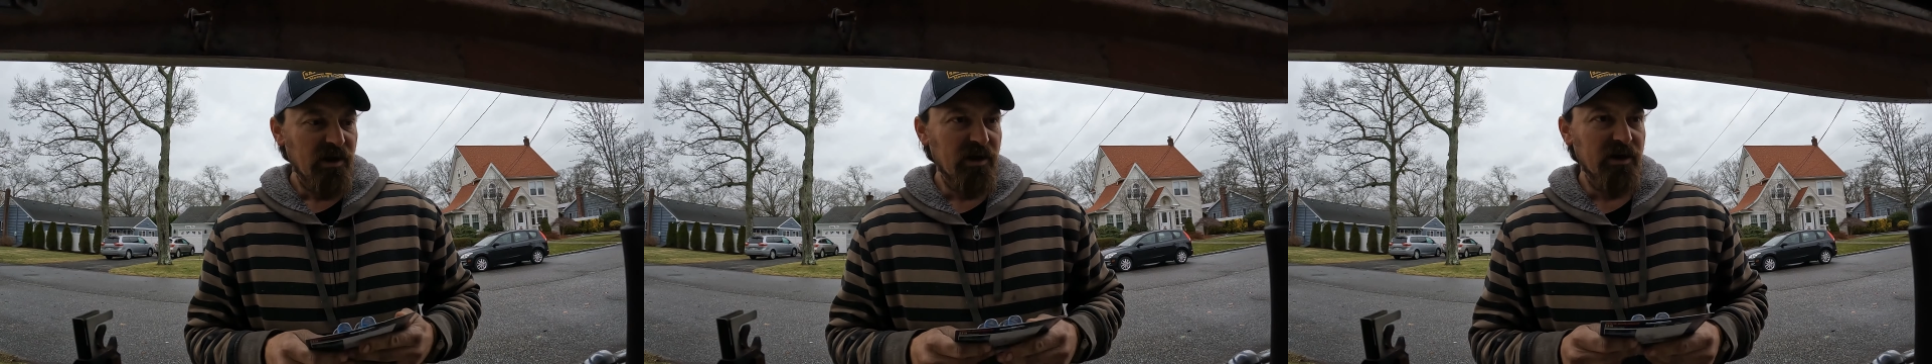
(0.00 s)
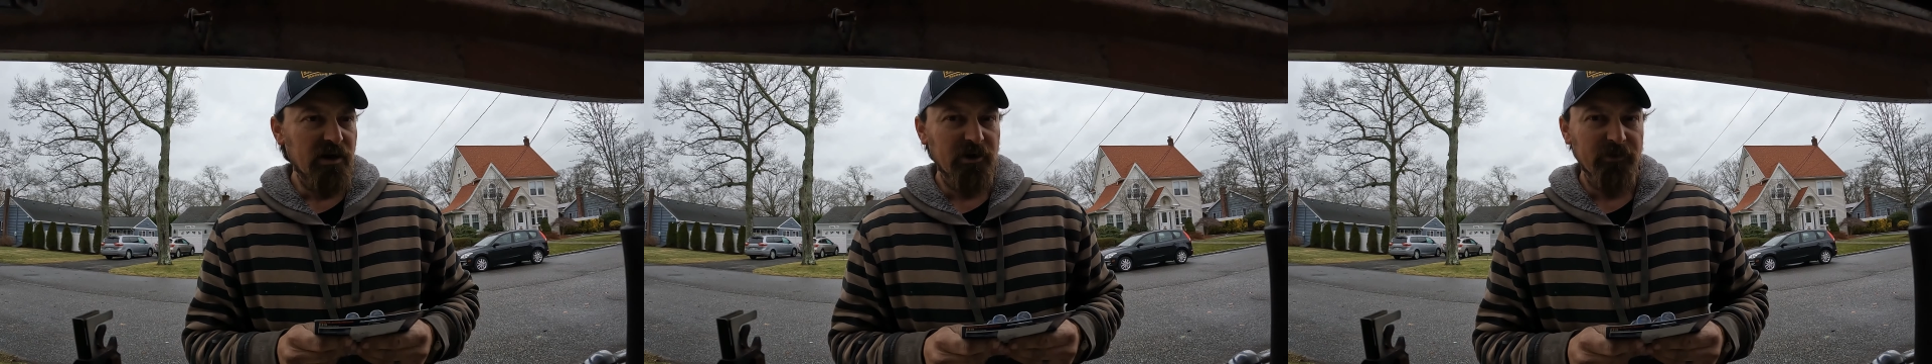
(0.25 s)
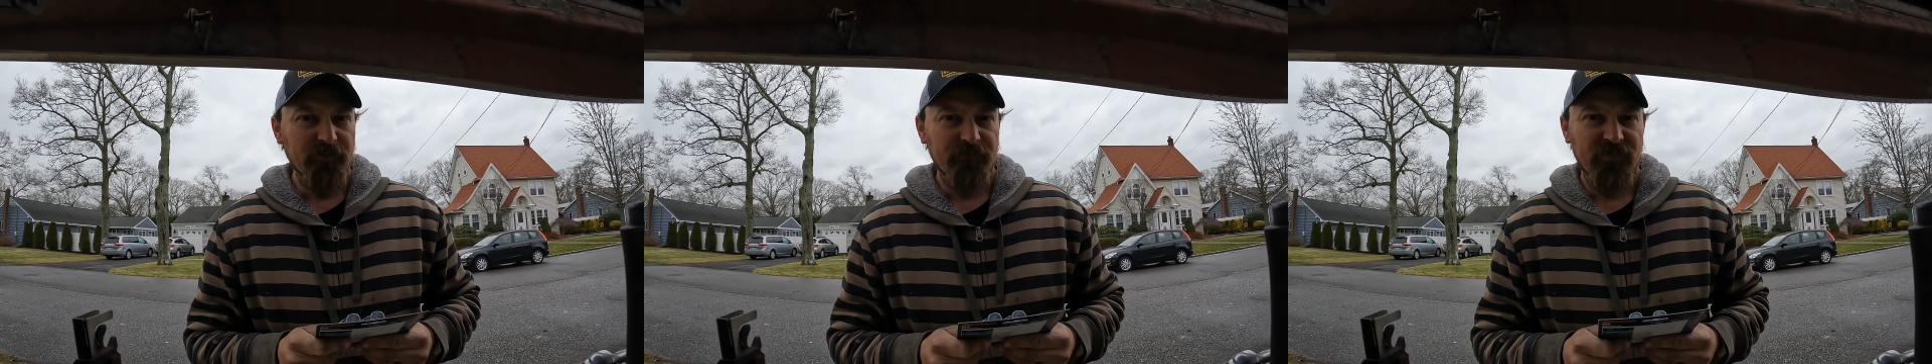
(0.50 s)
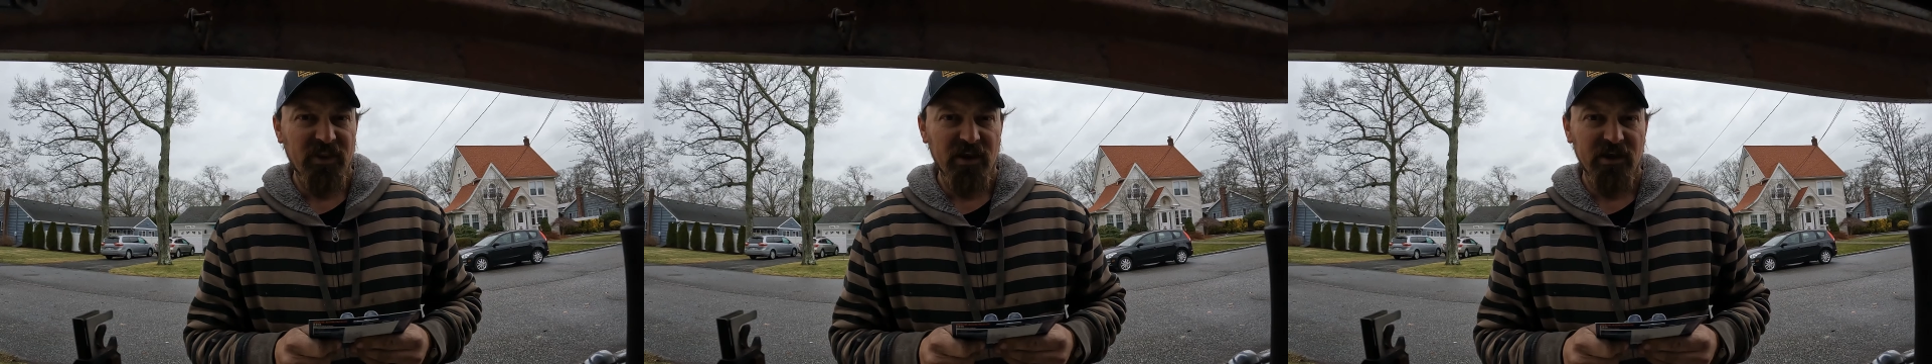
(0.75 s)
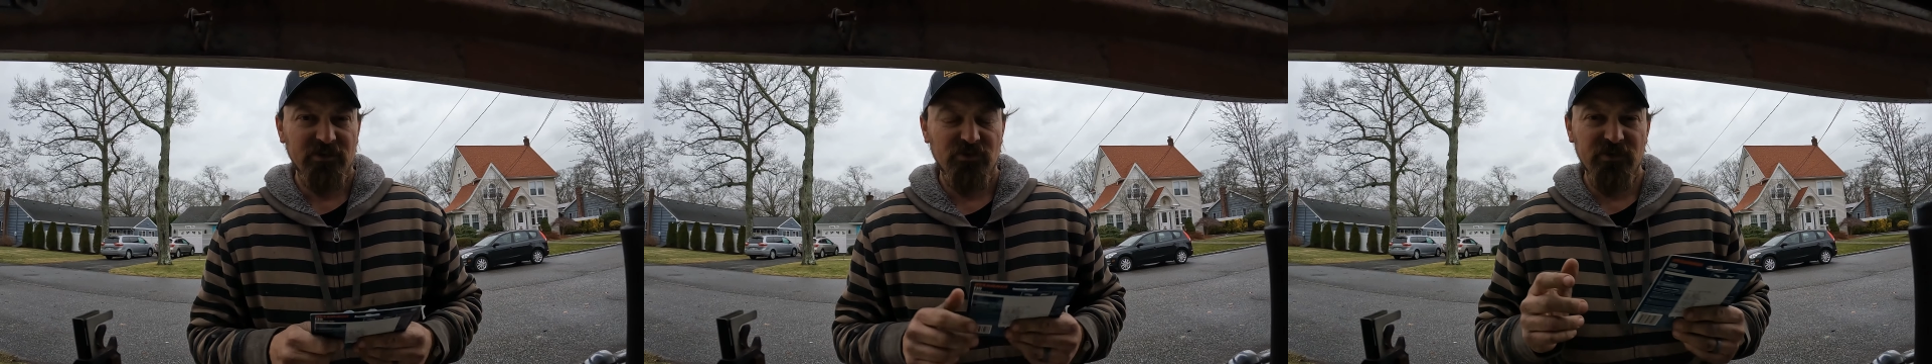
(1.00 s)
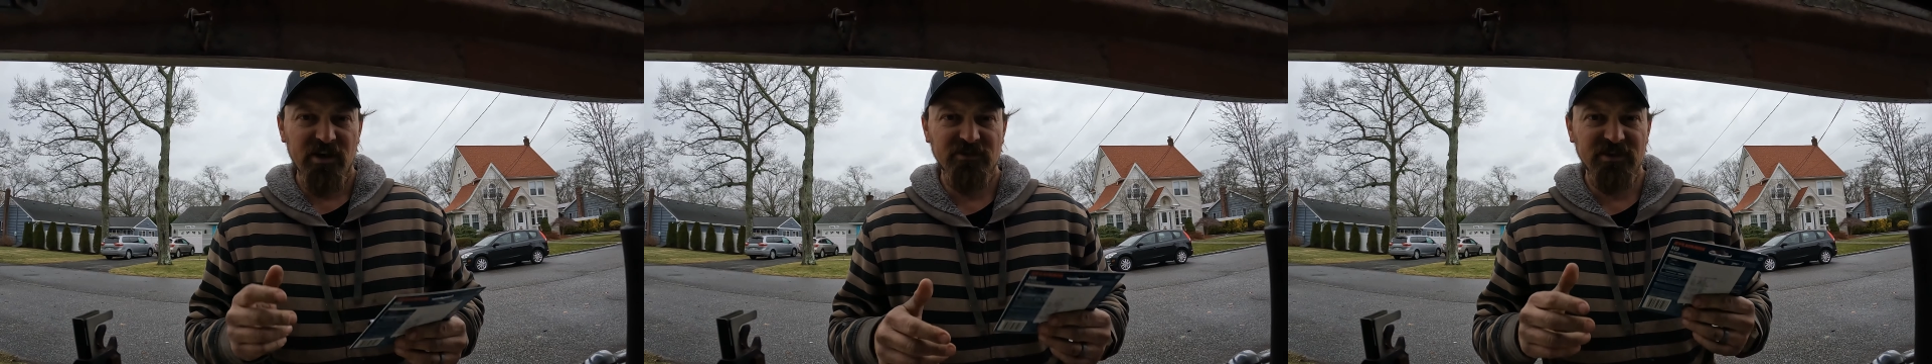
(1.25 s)
a
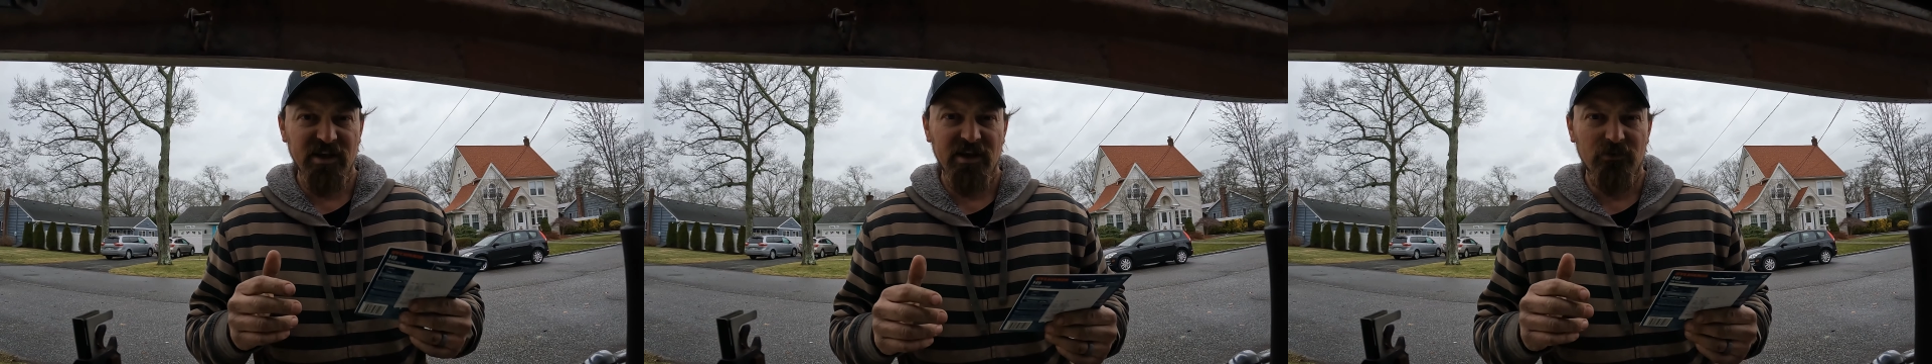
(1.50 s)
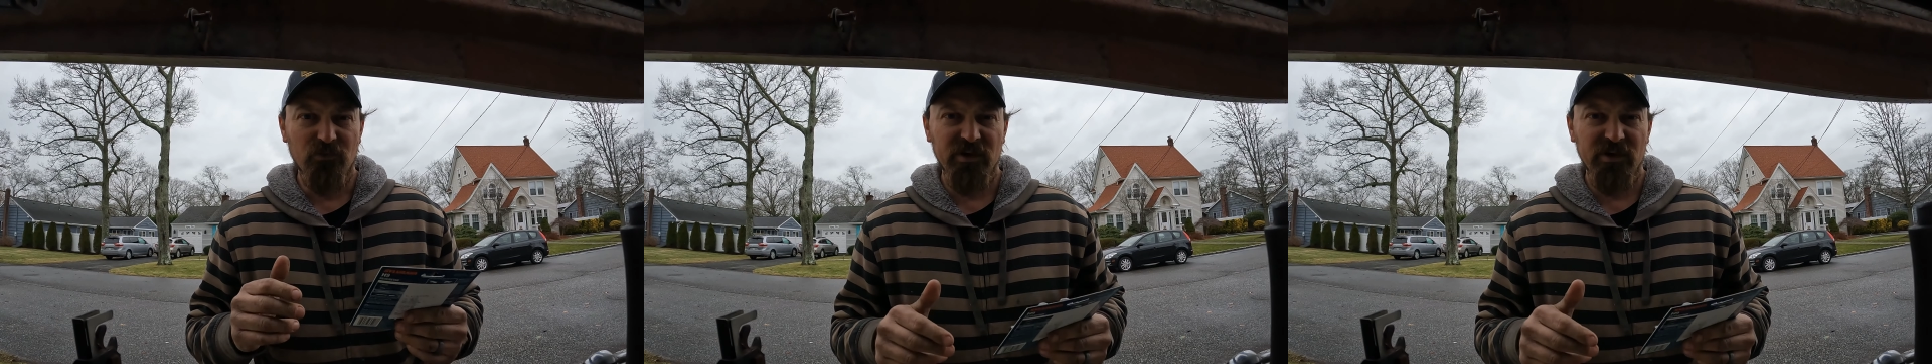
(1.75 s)
2008